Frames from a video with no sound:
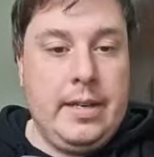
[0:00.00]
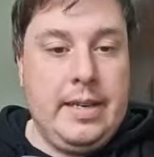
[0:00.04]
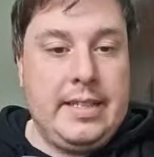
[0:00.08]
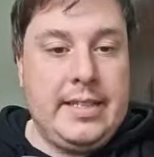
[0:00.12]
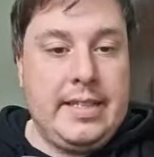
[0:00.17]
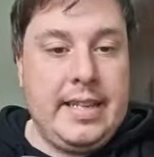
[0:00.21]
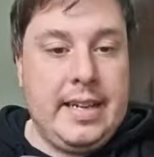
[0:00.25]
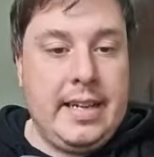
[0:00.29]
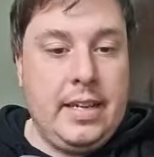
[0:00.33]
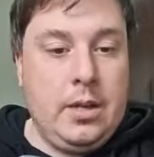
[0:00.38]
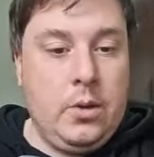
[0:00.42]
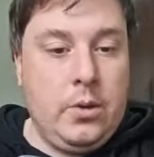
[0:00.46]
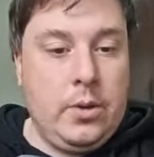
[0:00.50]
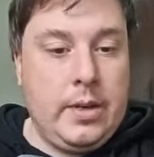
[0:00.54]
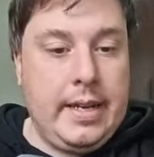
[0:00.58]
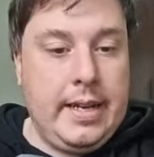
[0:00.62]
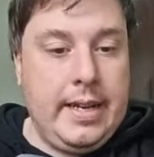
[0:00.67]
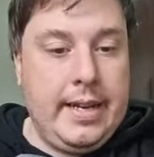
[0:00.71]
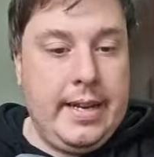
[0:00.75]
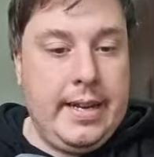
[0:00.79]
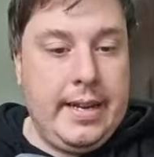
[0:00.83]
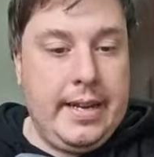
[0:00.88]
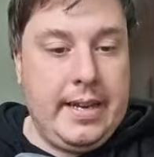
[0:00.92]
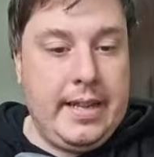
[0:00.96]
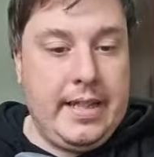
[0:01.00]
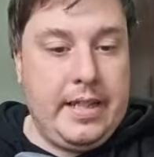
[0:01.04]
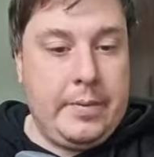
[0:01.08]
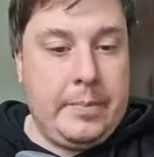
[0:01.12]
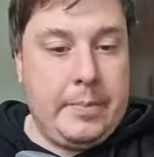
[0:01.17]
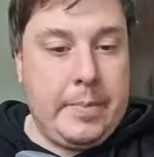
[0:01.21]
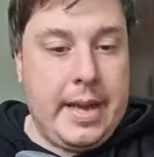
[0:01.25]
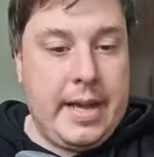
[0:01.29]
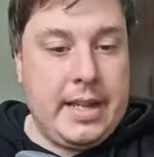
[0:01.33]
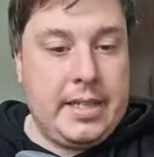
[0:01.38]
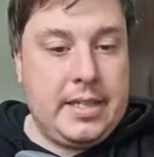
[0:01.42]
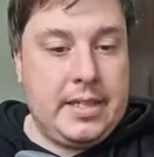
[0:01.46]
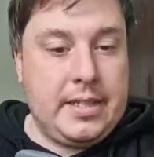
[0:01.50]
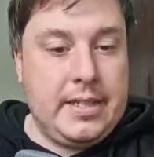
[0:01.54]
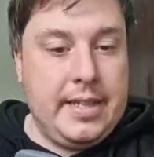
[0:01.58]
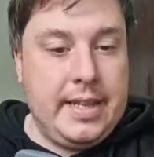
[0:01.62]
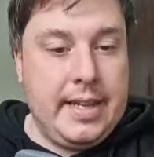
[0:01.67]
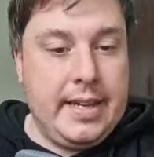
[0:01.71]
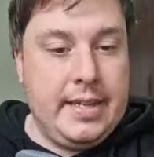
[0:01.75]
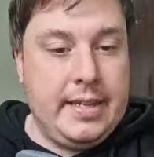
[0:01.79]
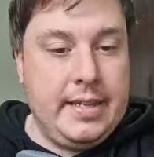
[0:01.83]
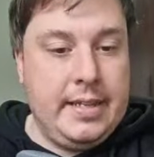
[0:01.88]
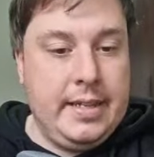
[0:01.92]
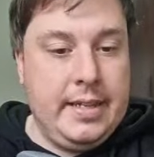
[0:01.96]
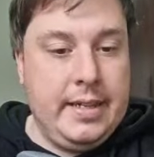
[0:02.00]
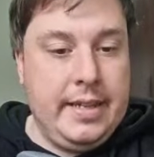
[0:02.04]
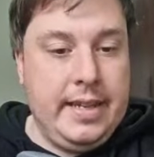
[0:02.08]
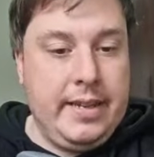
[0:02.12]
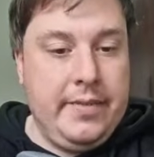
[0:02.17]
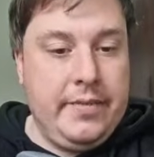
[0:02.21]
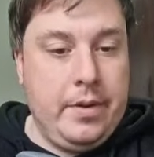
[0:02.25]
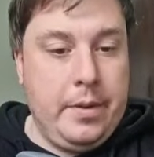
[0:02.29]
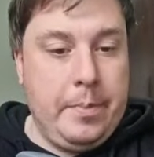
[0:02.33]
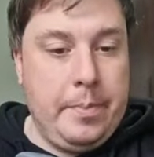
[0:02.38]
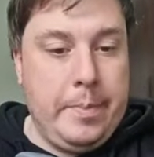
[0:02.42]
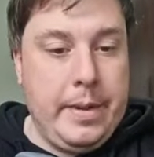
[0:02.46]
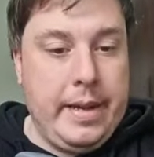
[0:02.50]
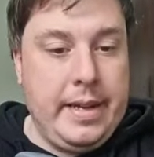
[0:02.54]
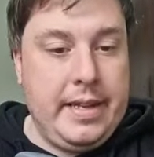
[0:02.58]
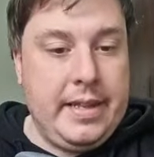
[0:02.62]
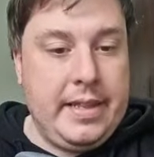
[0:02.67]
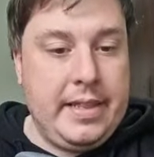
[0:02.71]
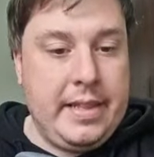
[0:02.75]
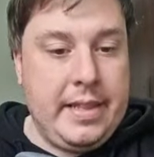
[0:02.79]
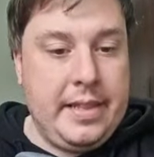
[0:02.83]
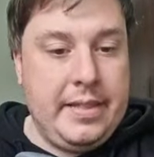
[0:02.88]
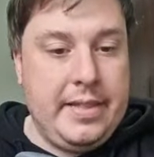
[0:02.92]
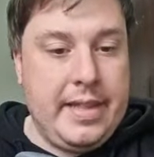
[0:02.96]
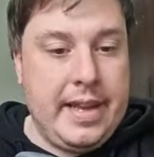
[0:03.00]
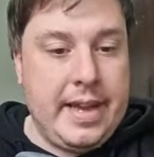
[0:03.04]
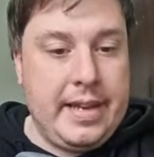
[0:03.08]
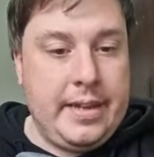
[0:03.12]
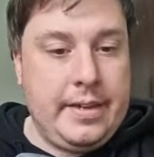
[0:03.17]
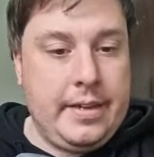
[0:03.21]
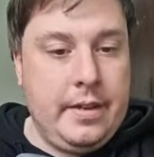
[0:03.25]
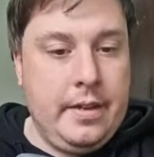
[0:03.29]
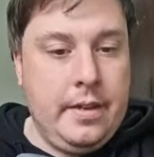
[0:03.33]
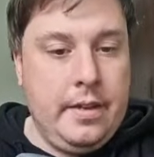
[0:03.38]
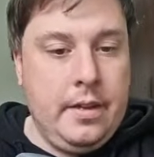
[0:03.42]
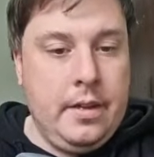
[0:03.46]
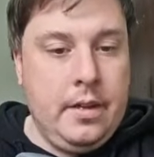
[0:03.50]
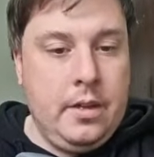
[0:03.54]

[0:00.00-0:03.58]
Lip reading: Let's take a look at another batch that did even better than that.